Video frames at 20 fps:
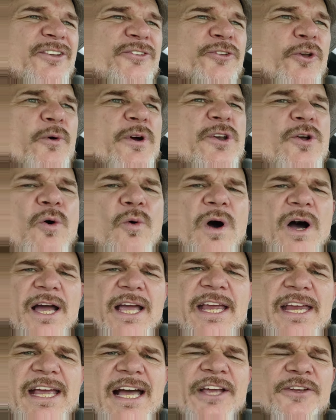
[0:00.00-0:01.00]
So in
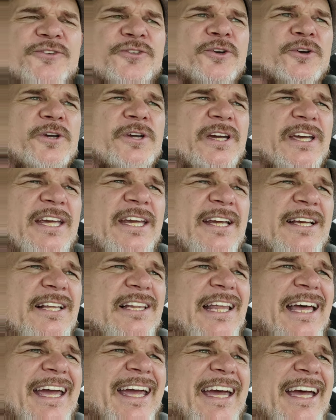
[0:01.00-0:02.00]
Hawaii, I took a
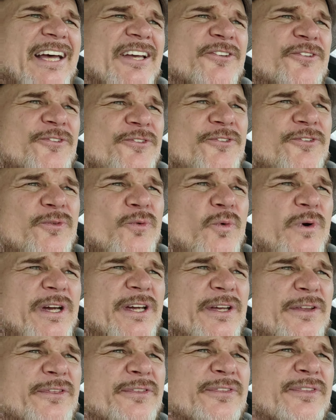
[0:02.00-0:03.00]
class
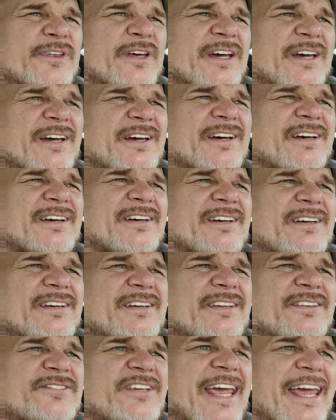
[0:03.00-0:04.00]
with
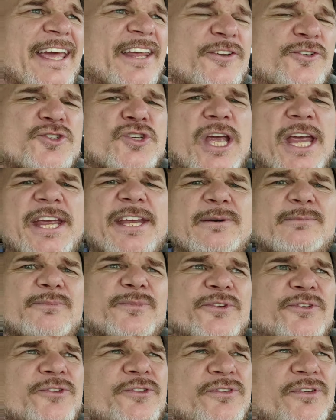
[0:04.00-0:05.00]
uh, Tad
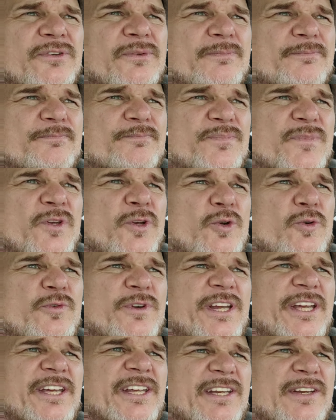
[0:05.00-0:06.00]
James, who
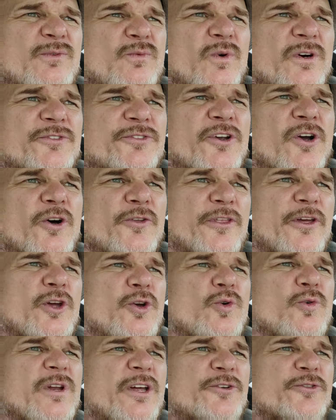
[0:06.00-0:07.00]
did what's called the
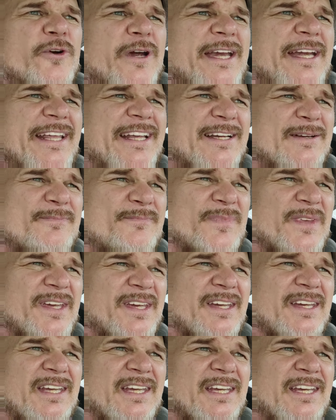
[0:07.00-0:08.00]
HUNA training.
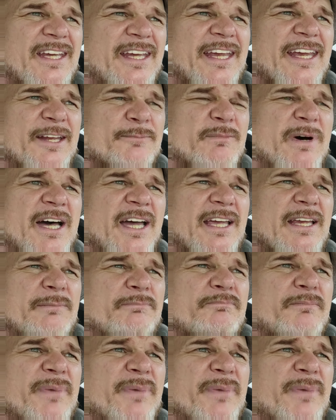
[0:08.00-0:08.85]
And my